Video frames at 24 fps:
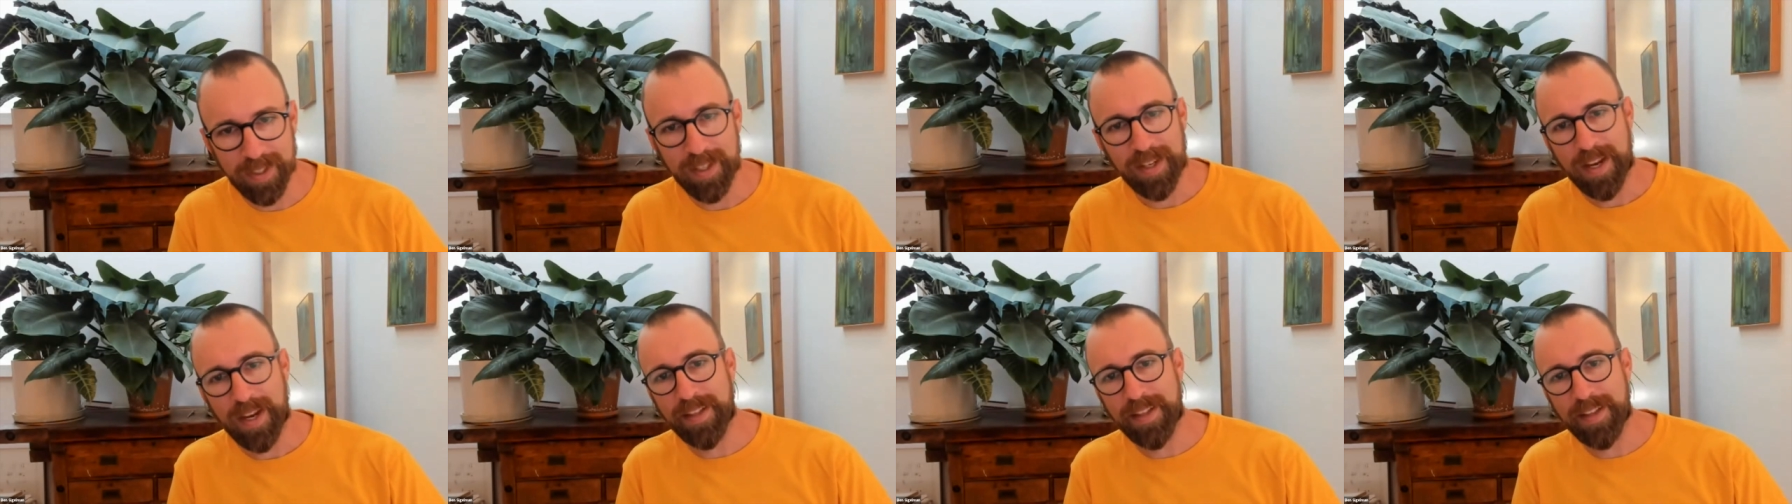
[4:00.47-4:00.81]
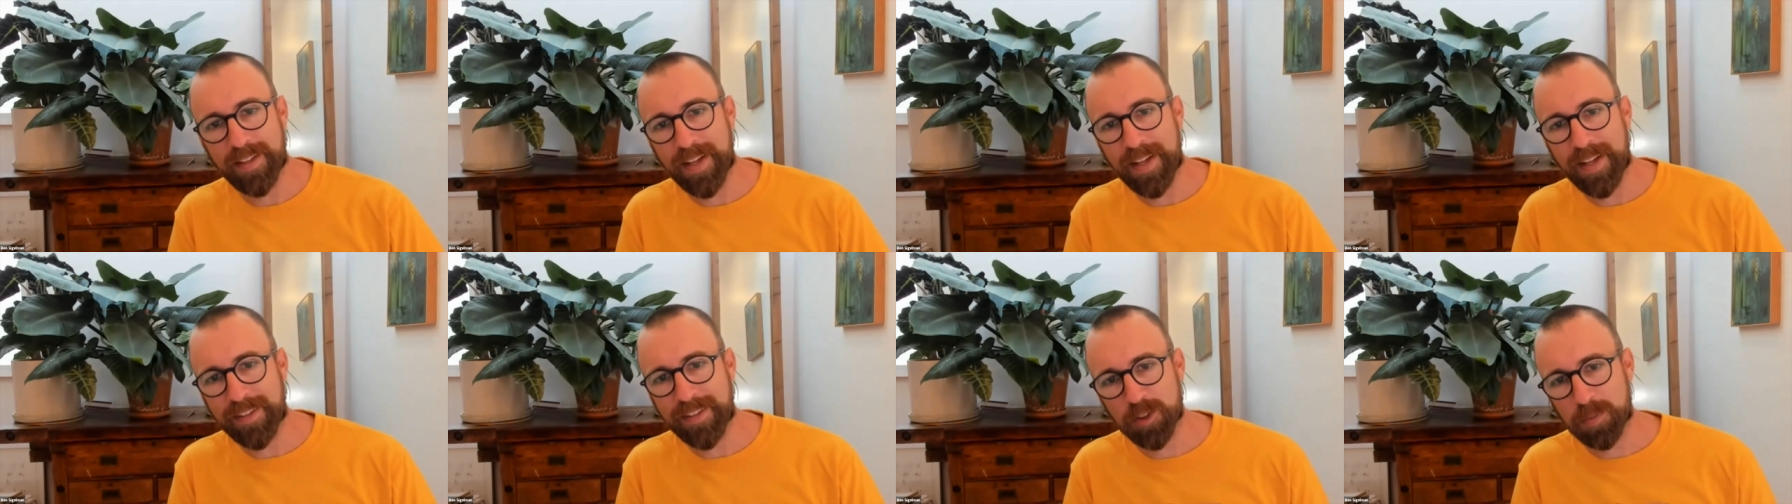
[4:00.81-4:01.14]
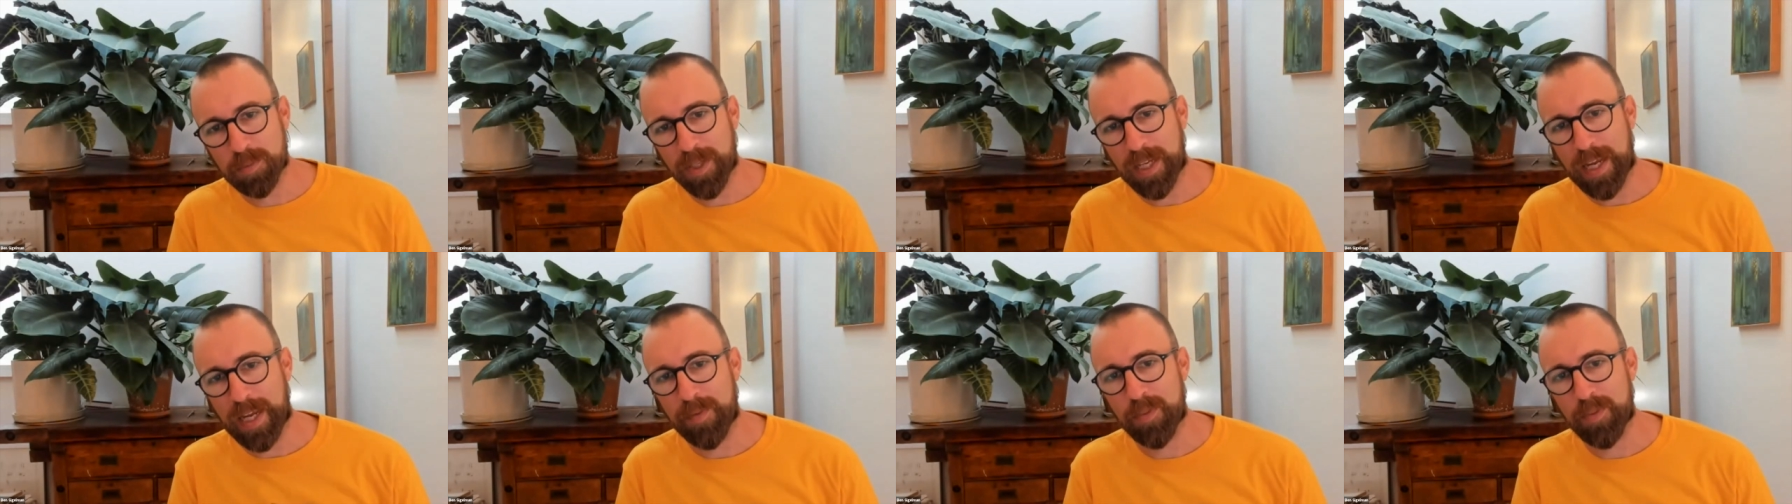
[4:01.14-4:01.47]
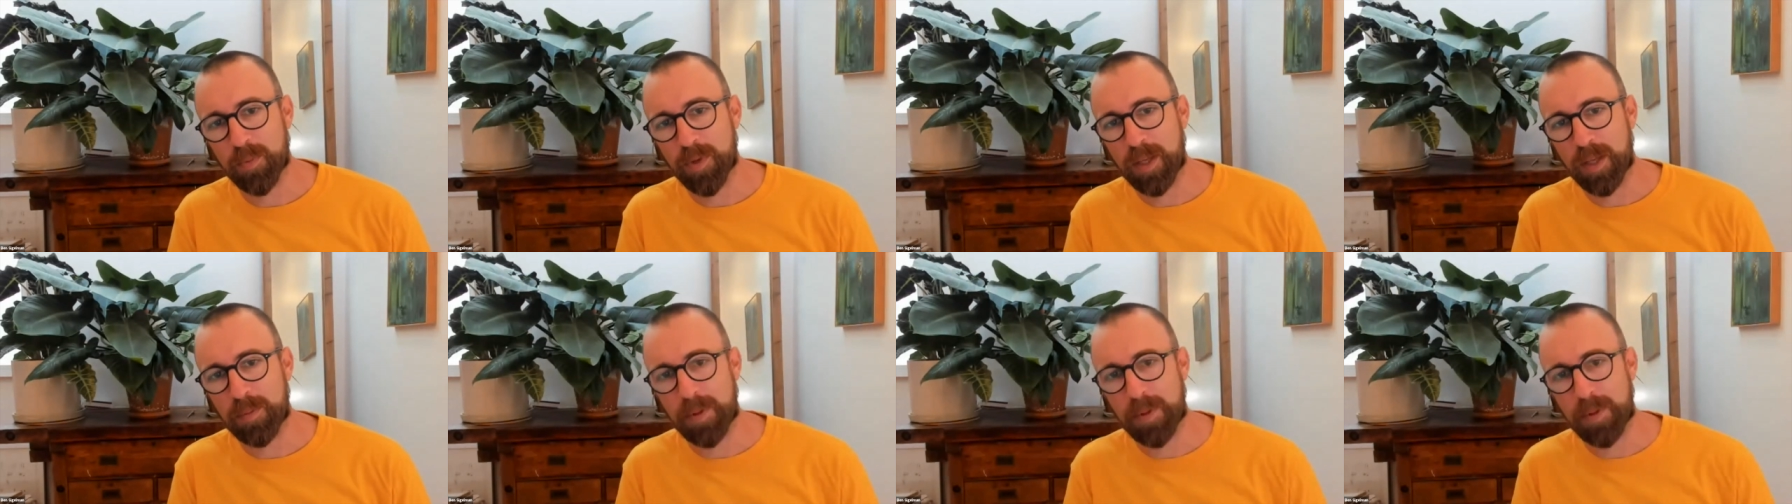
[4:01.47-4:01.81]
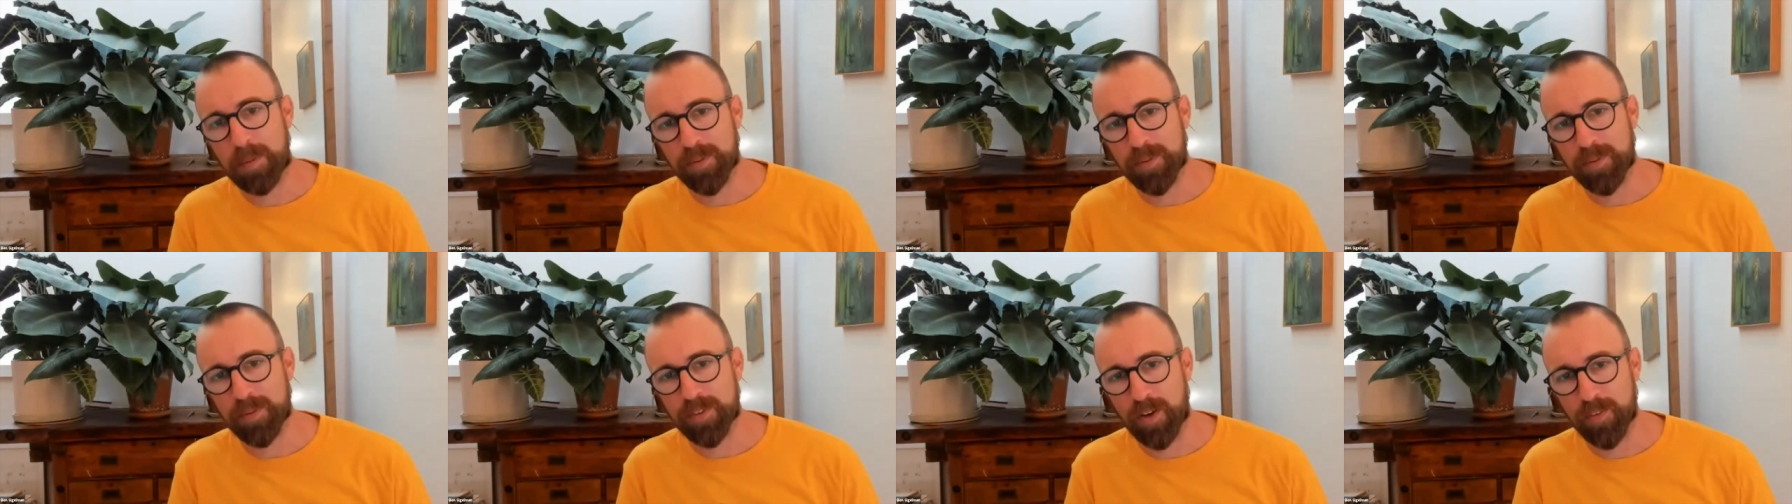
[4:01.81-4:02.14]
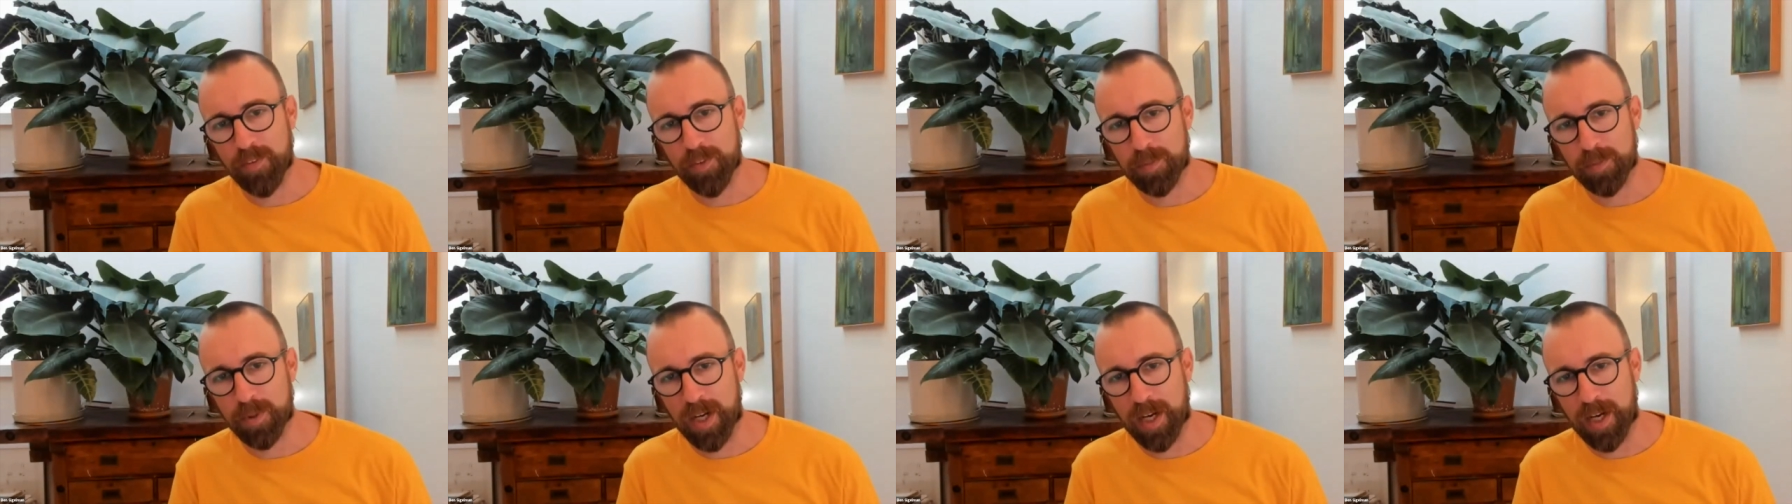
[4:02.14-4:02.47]
And then that just became the way people solved
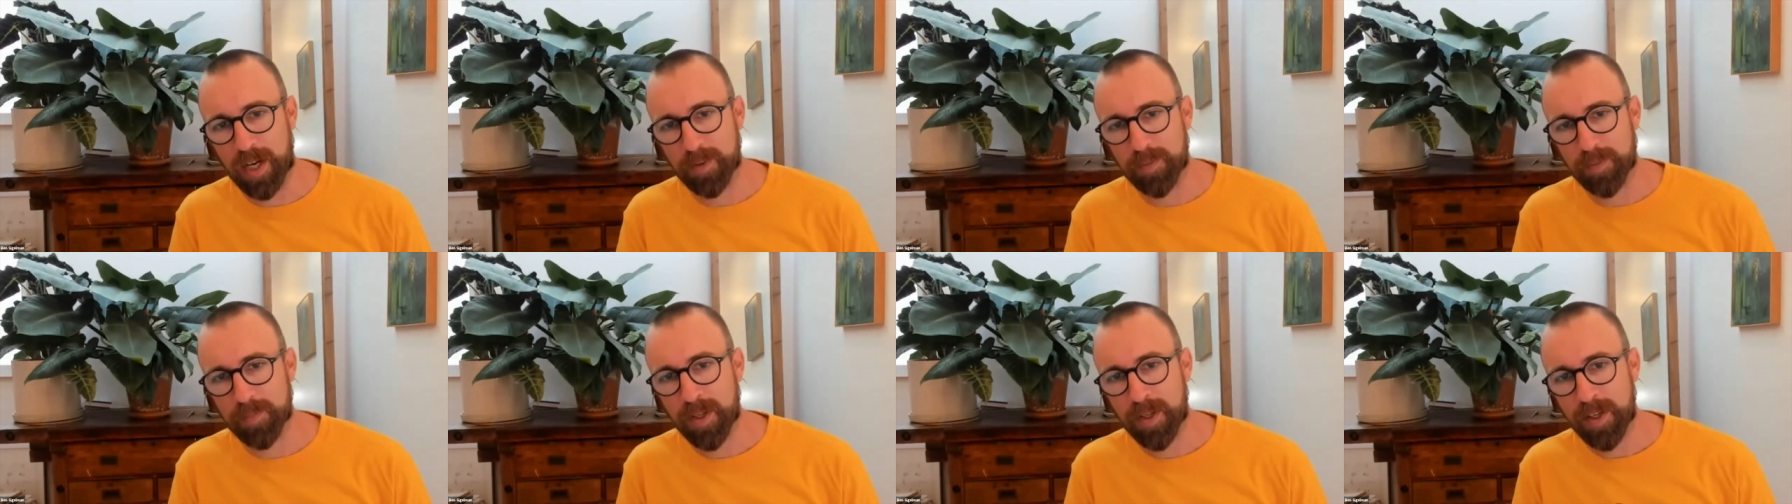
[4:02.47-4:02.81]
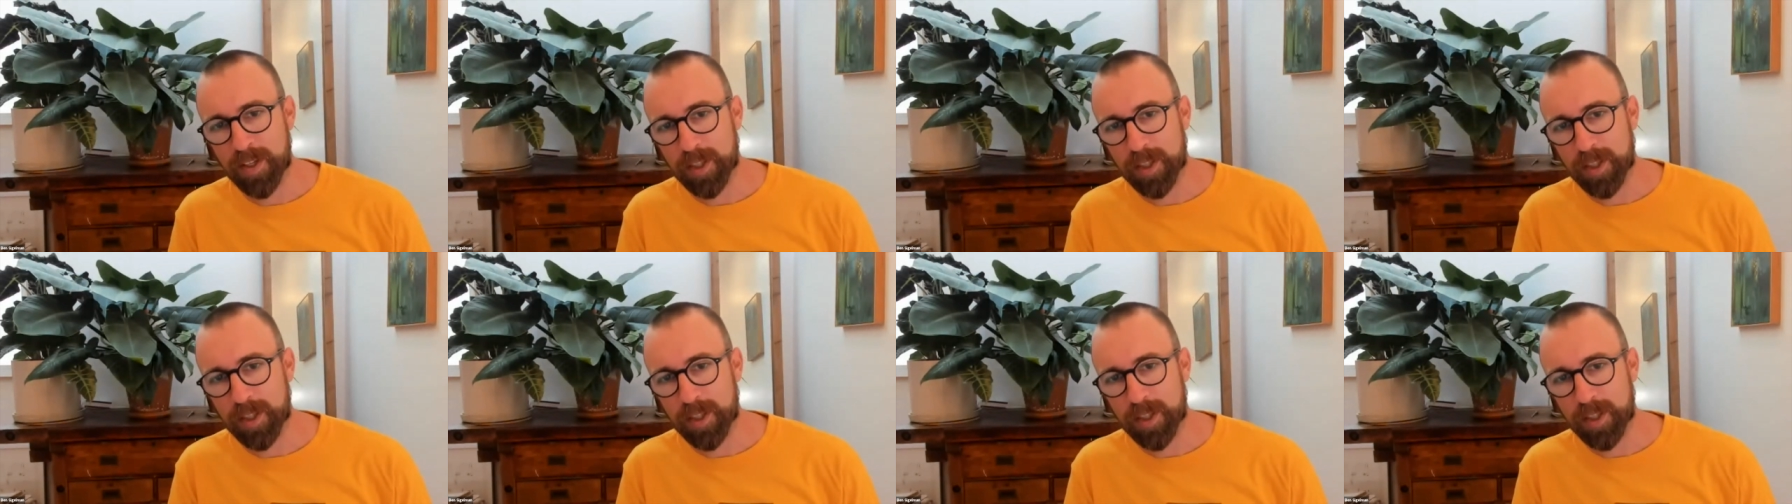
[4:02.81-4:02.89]
the problem.